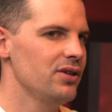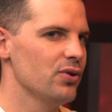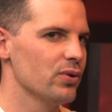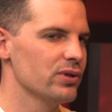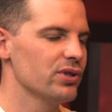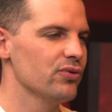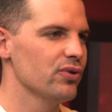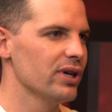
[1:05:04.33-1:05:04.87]

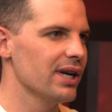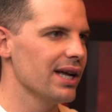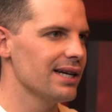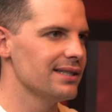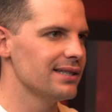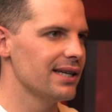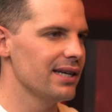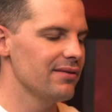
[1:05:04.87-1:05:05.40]
you also
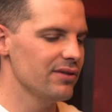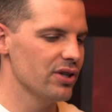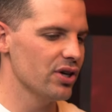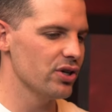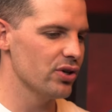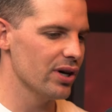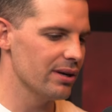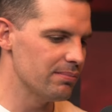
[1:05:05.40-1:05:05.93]
realized that even
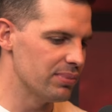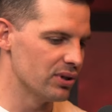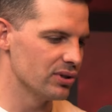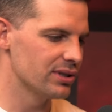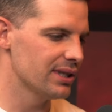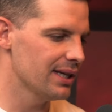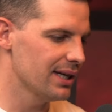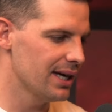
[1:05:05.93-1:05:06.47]
though you had
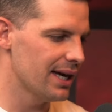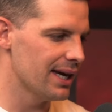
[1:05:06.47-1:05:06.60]
built